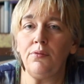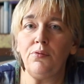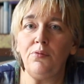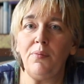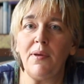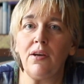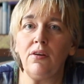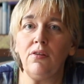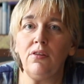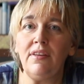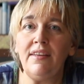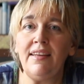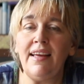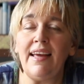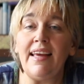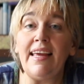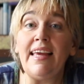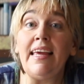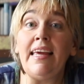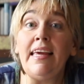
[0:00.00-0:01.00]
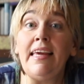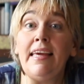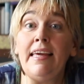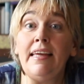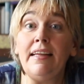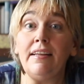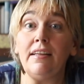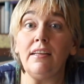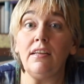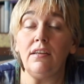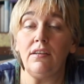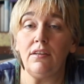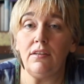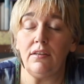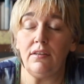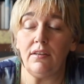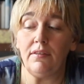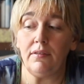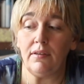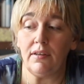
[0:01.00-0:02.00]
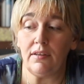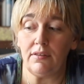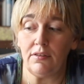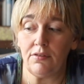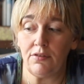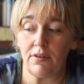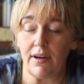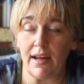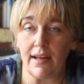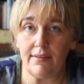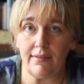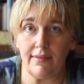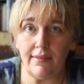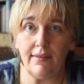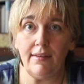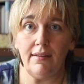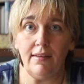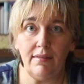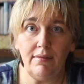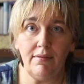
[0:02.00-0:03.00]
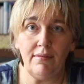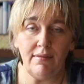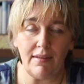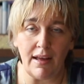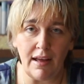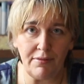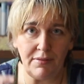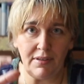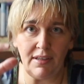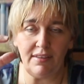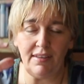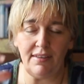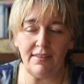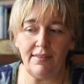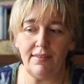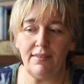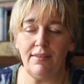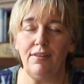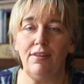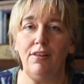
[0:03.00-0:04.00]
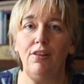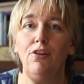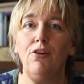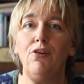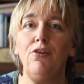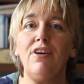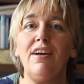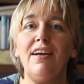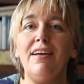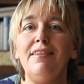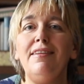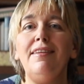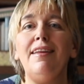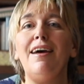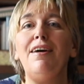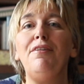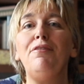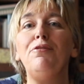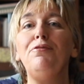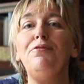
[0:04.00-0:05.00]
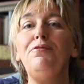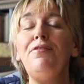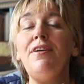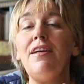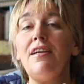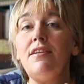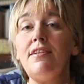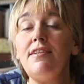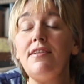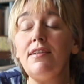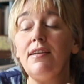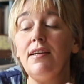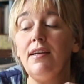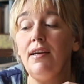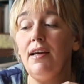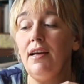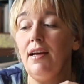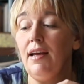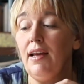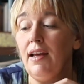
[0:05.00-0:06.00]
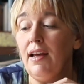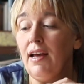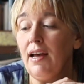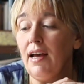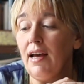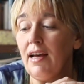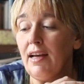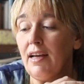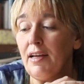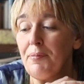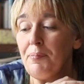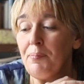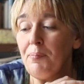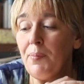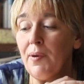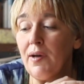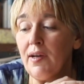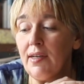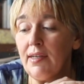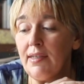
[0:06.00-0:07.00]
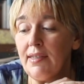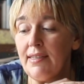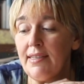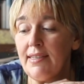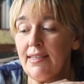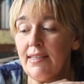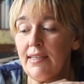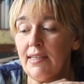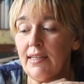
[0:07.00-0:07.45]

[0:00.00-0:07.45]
would be called the eel dress, after this long and narrow fish. But